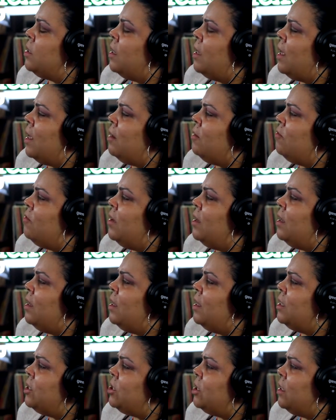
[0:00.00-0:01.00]
a lot of
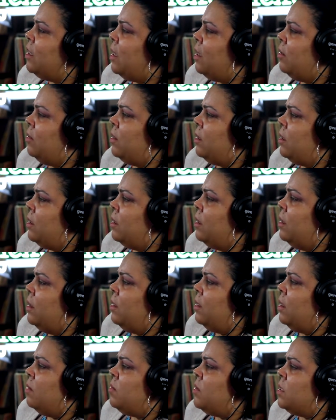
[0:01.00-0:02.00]
religion out there
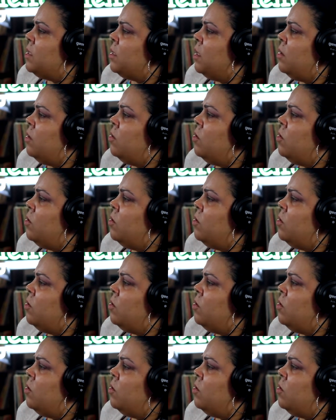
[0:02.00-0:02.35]
that means say,